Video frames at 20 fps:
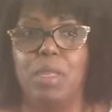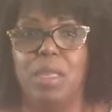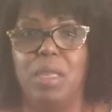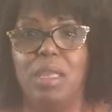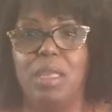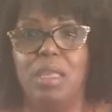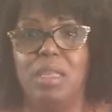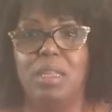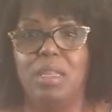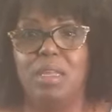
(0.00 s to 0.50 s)

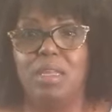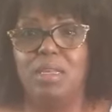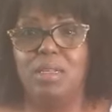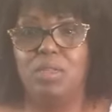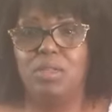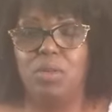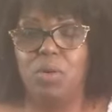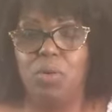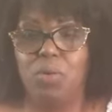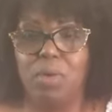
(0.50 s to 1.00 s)
it
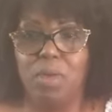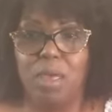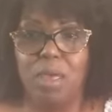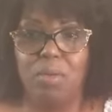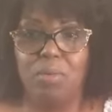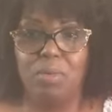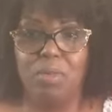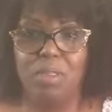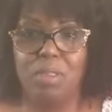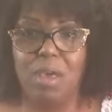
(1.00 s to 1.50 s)
is
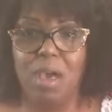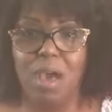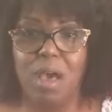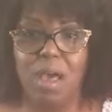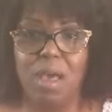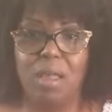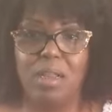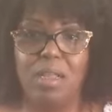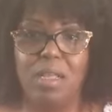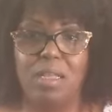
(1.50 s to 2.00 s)
okay with
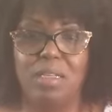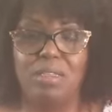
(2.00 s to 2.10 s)
God,